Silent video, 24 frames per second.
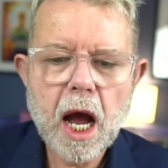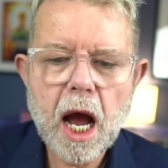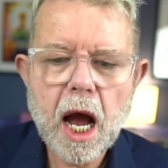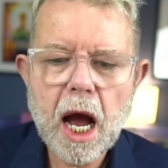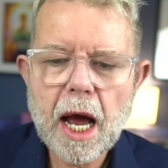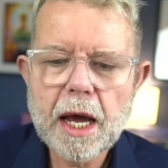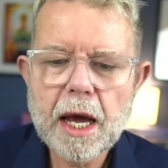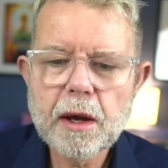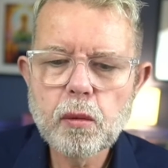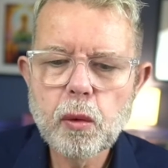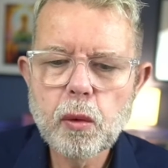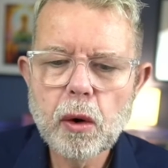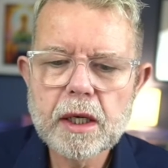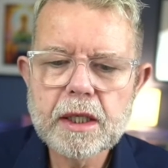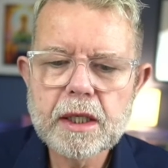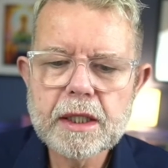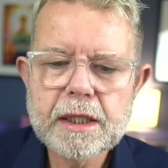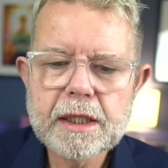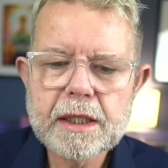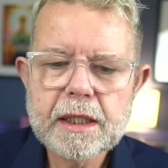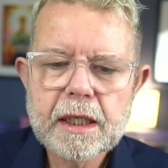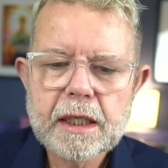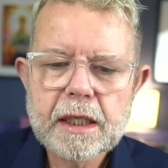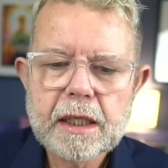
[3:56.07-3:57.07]
I
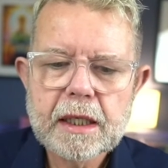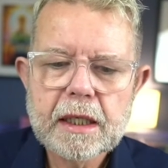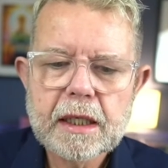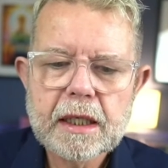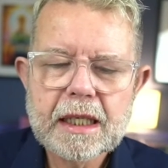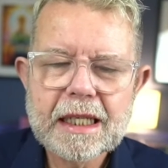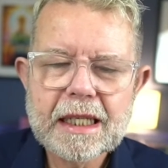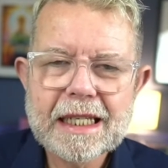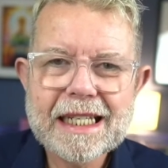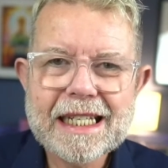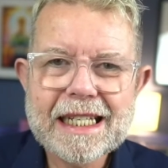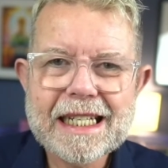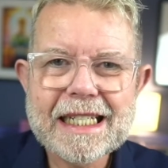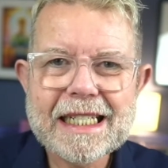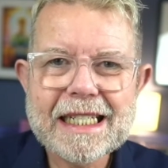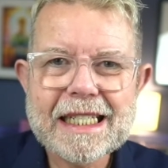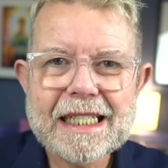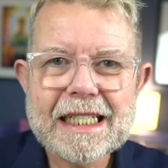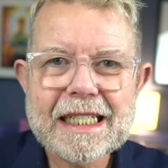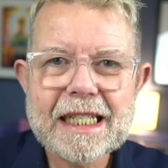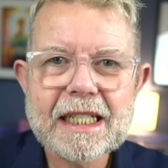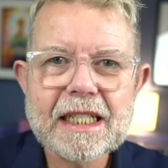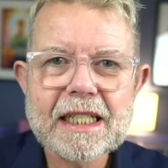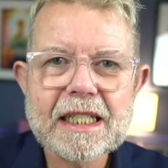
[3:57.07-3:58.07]
was
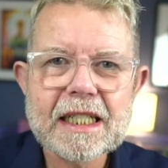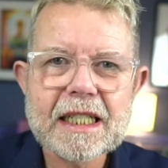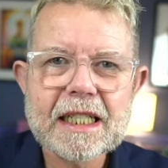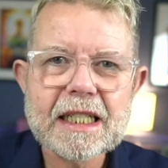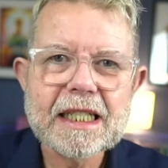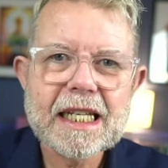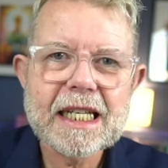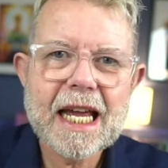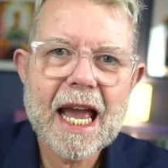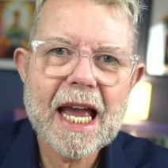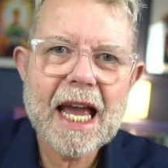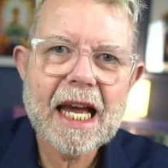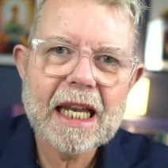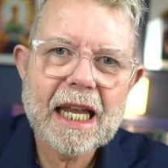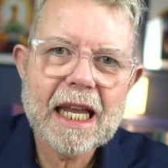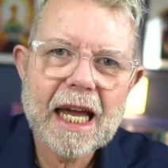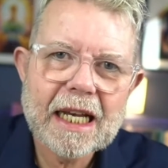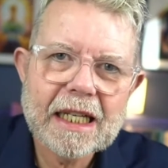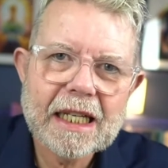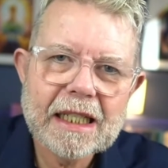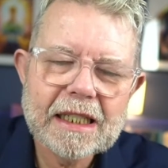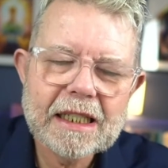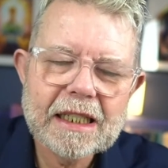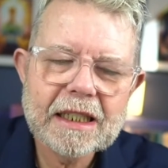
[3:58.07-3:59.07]
listening to the tail
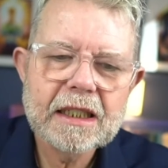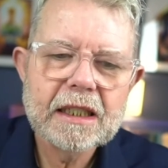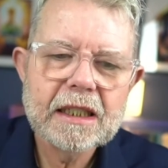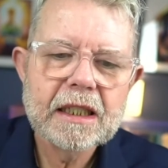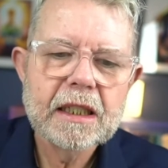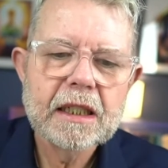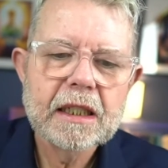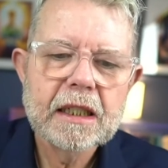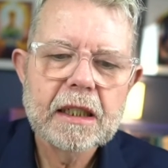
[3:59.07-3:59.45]
end